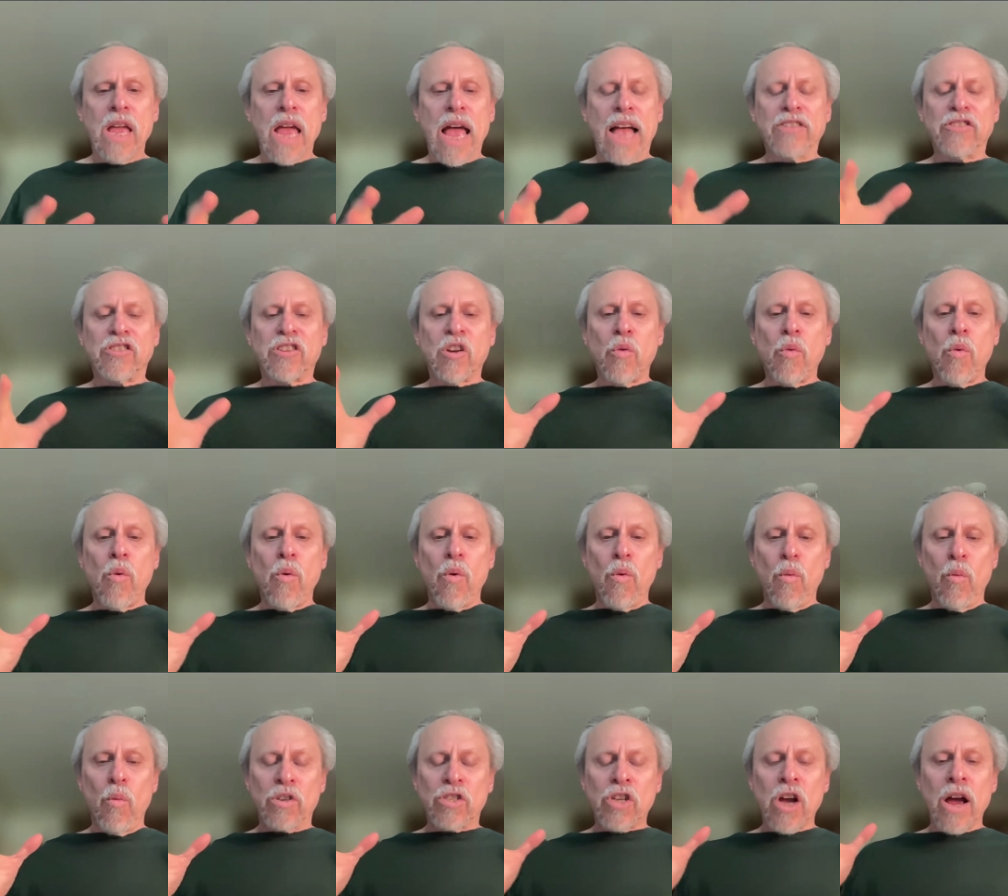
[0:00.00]
And so
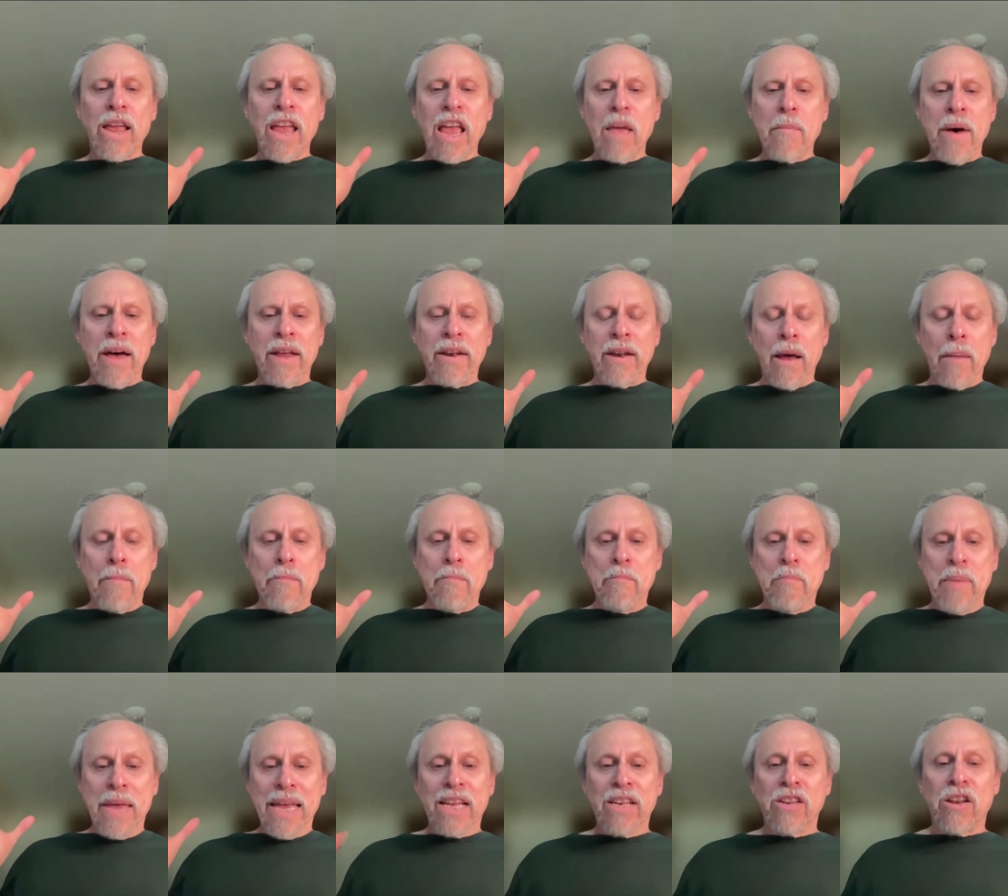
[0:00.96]
we're talking about a
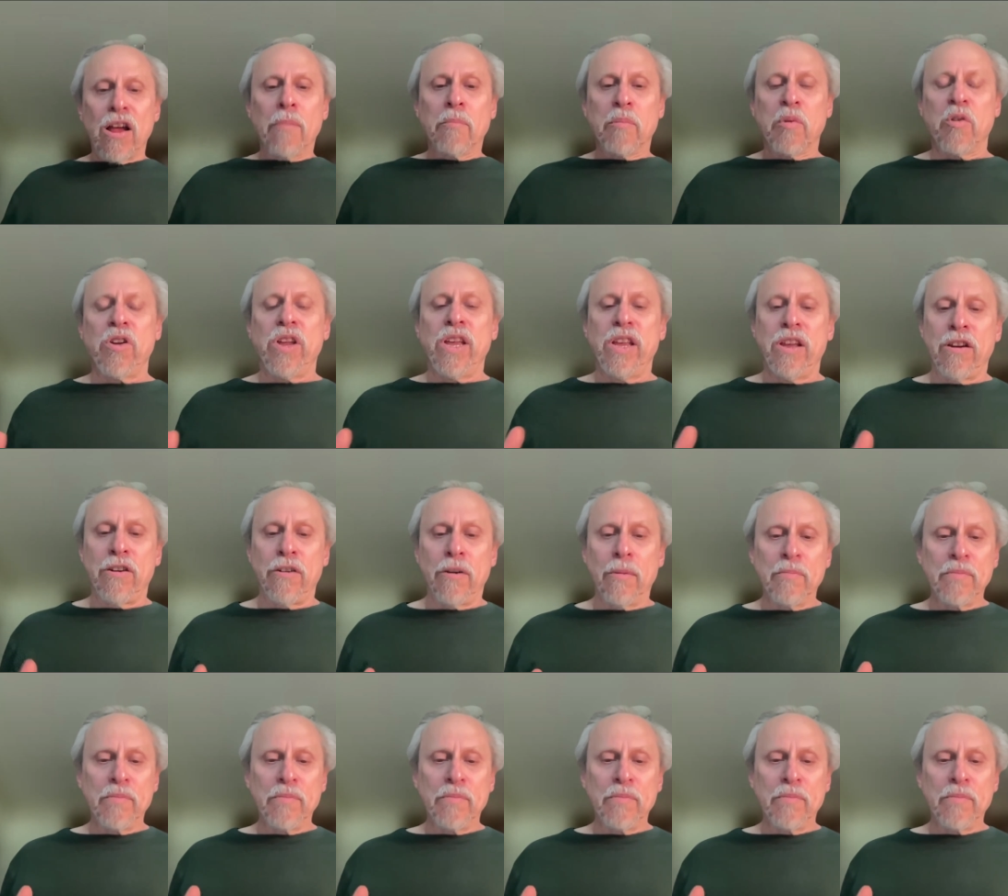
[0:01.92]
big number here.